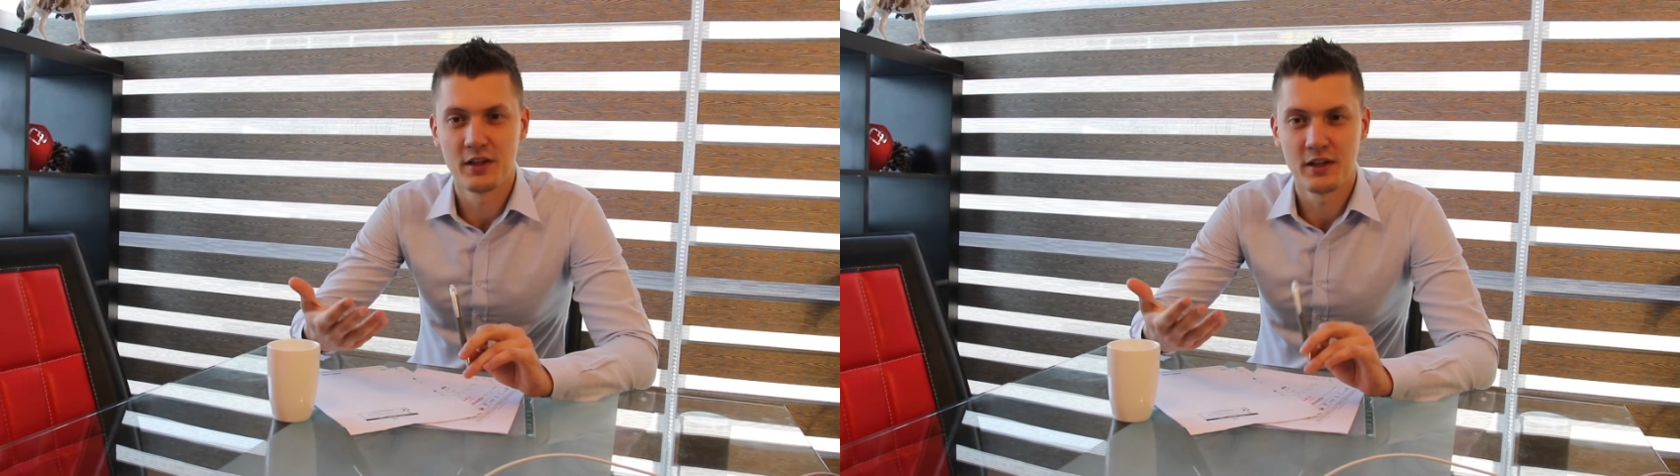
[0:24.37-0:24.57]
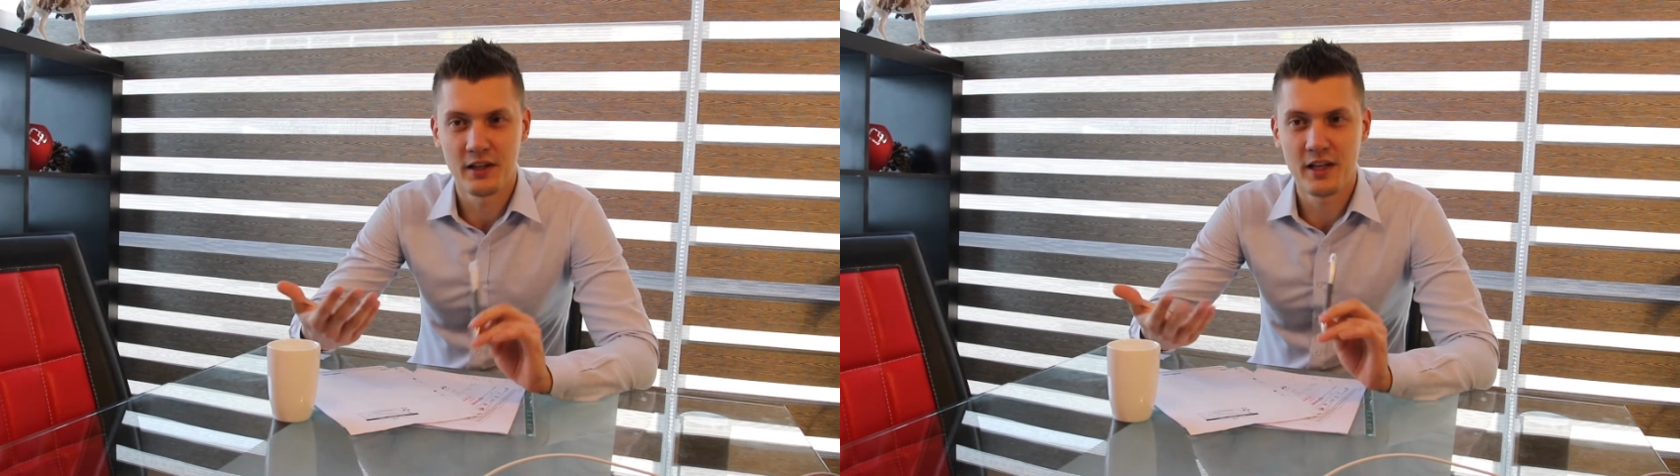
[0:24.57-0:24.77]

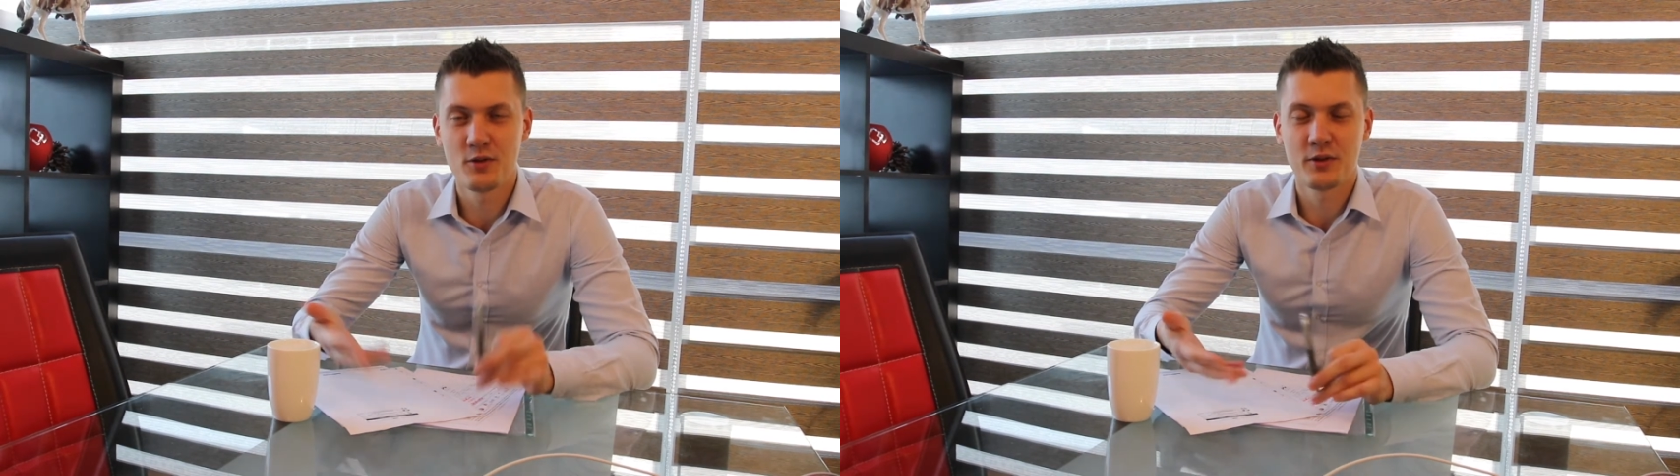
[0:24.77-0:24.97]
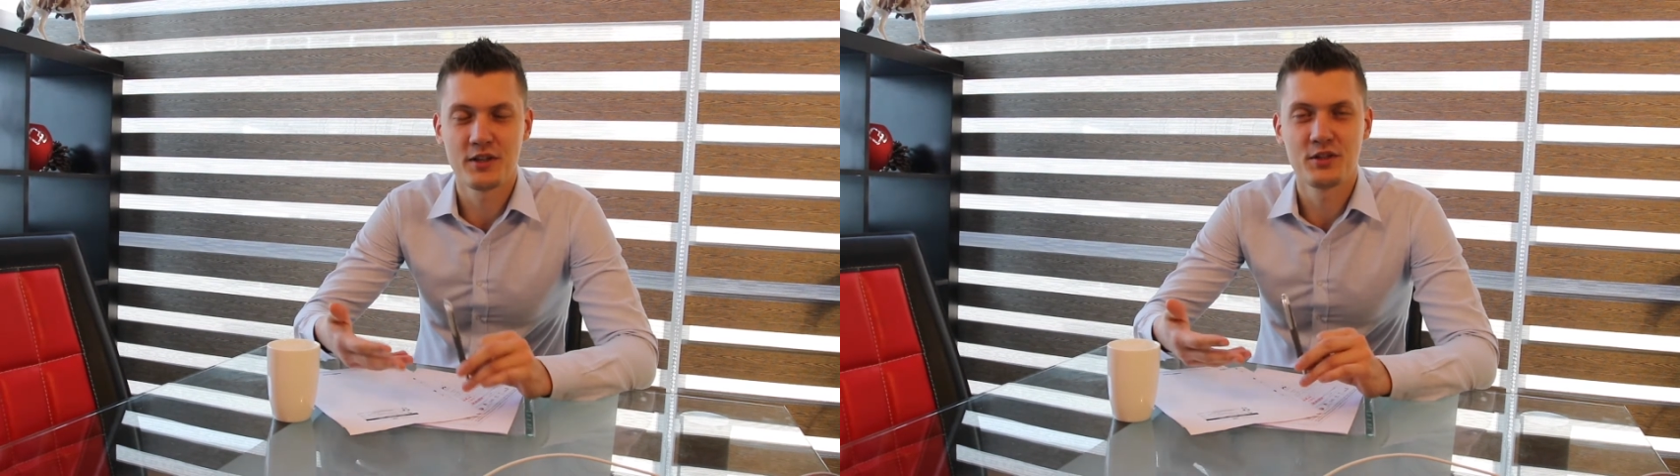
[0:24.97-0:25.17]

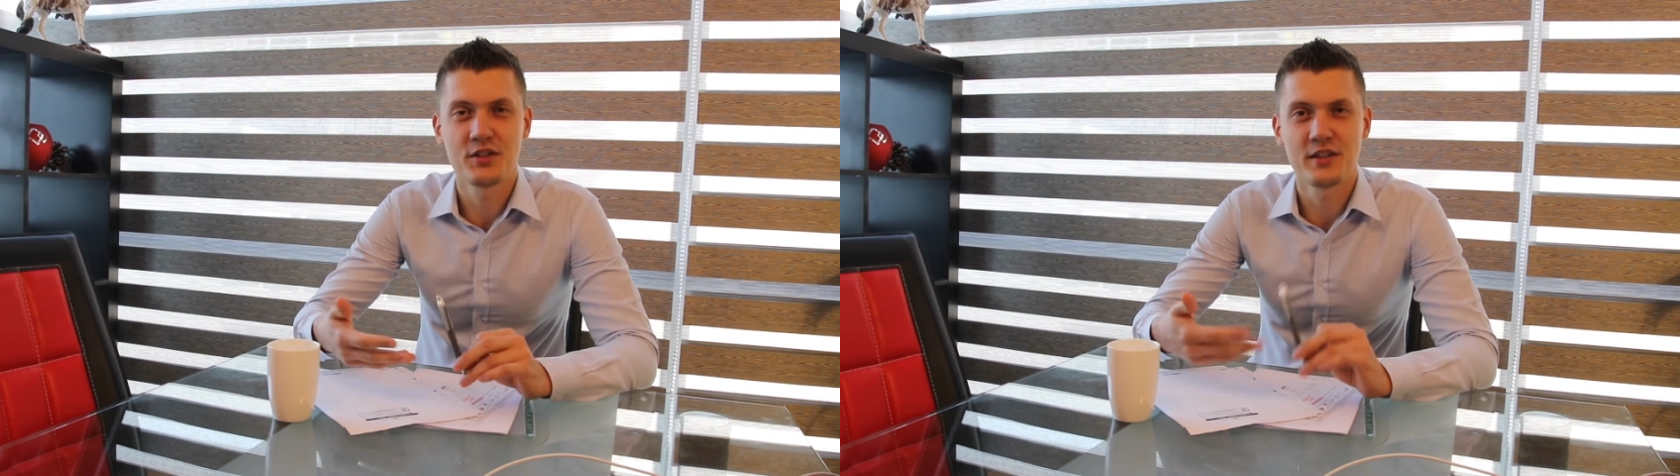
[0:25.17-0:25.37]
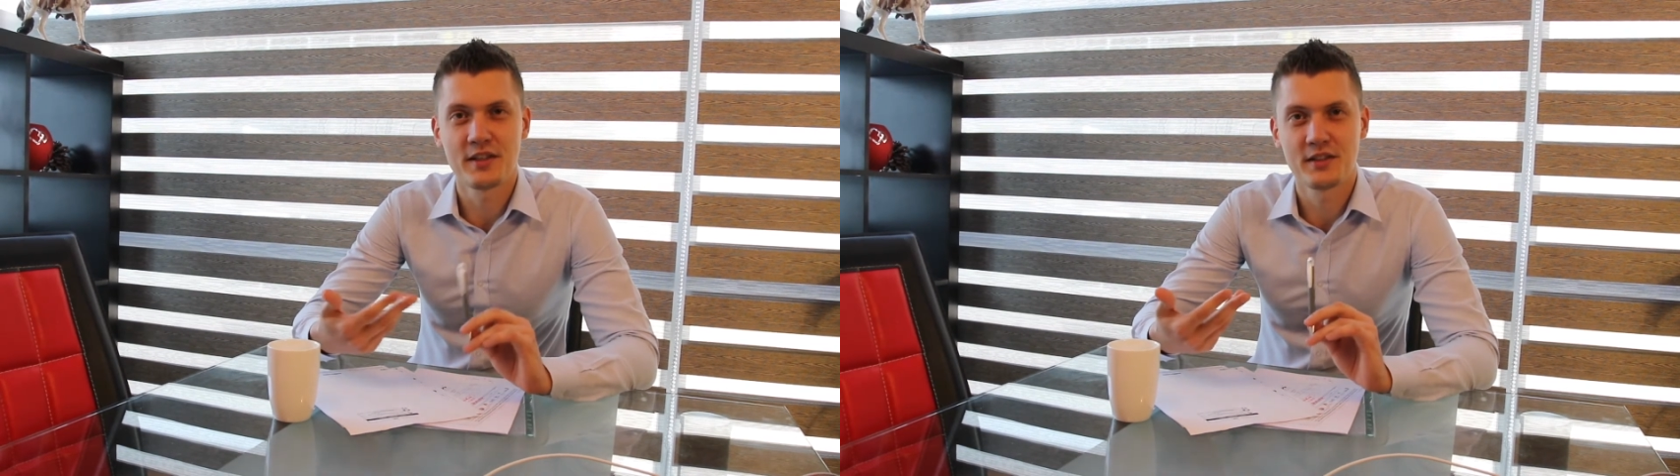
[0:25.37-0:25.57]
landlord can
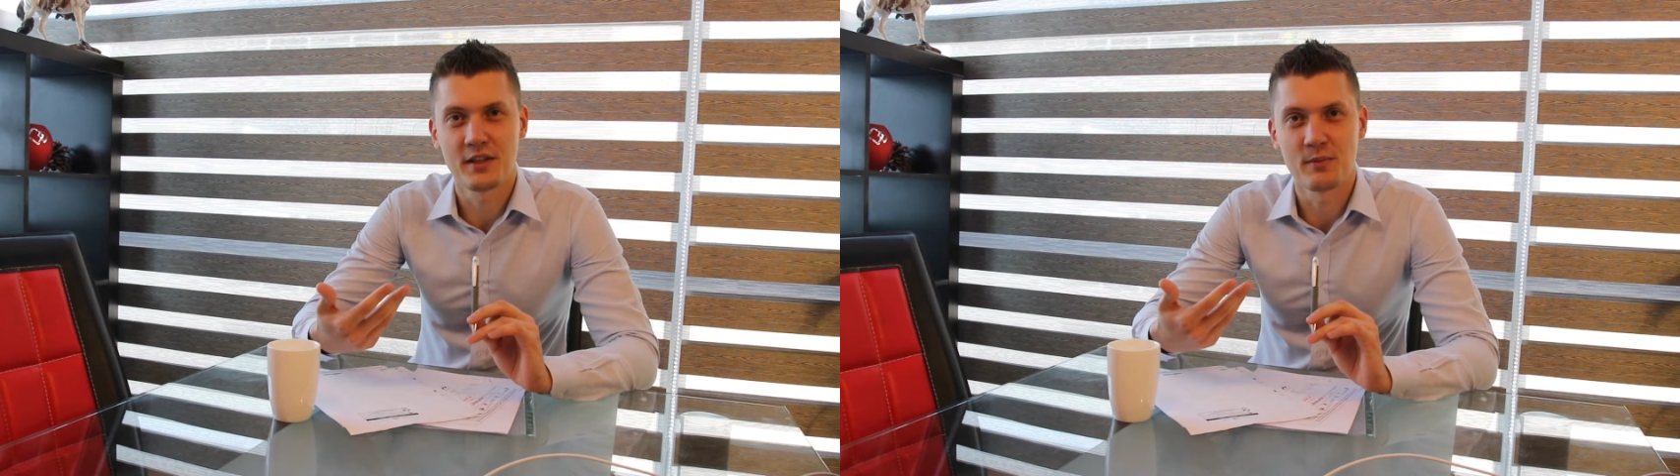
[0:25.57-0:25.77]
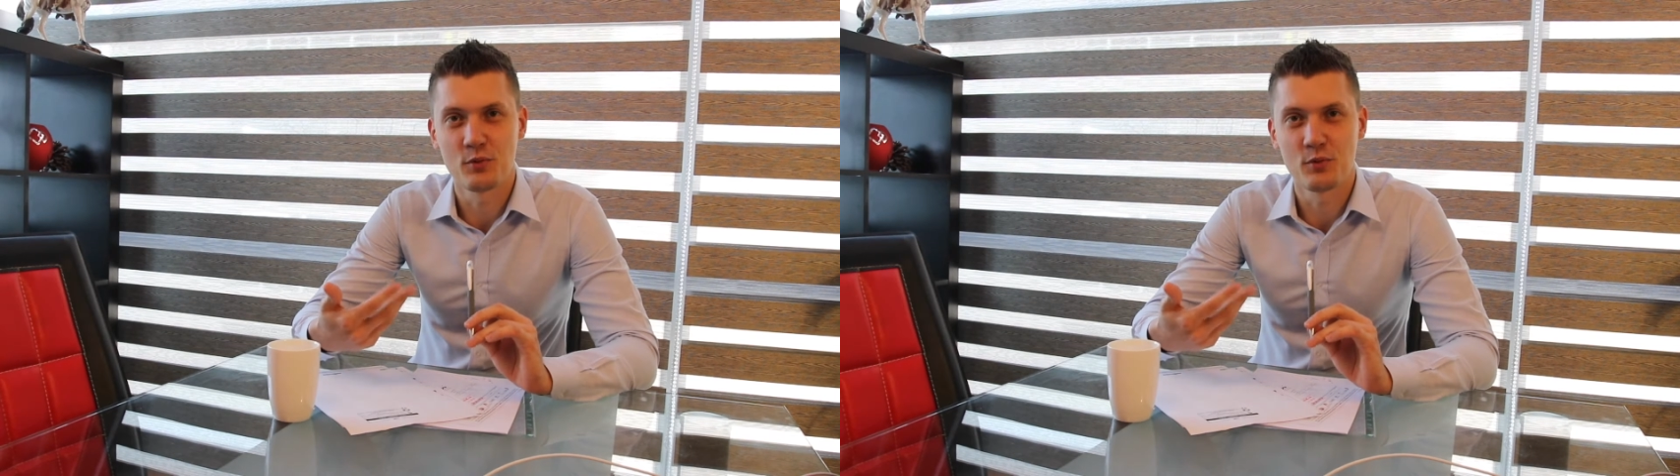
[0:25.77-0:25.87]
just ask him